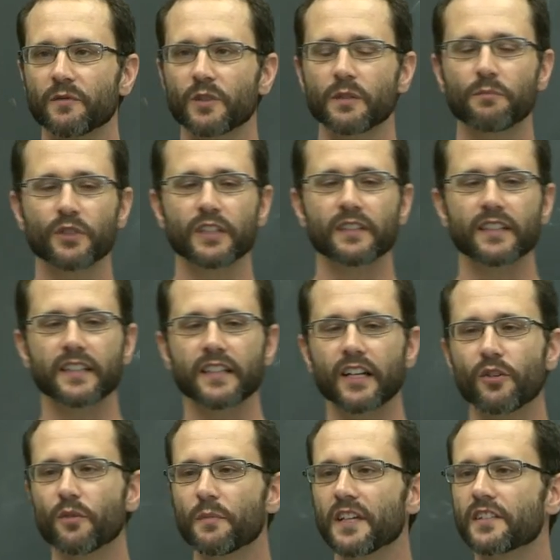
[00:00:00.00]
will print an
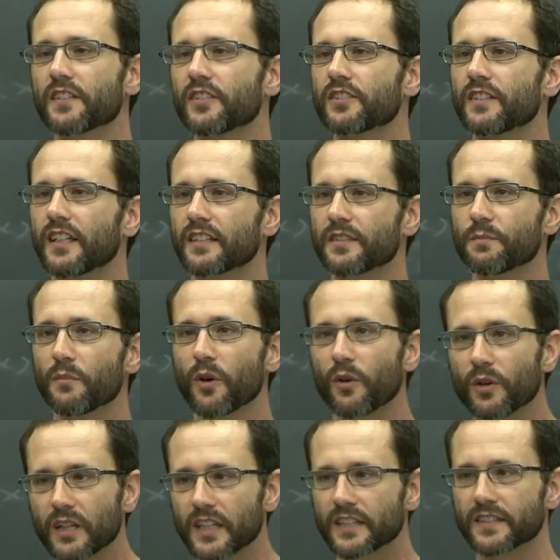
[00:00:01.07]
error message that's
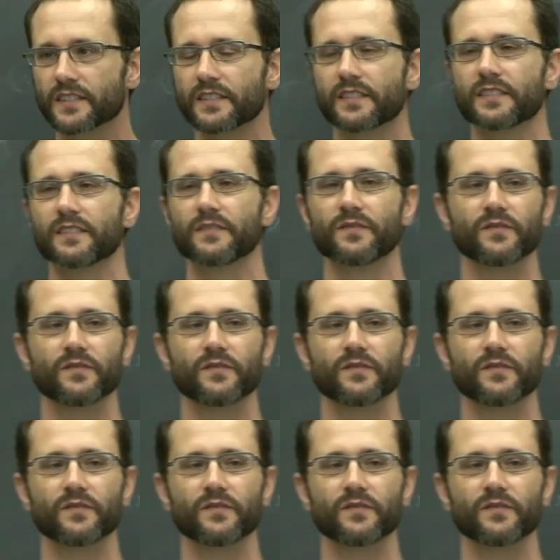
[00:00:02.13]
more or less,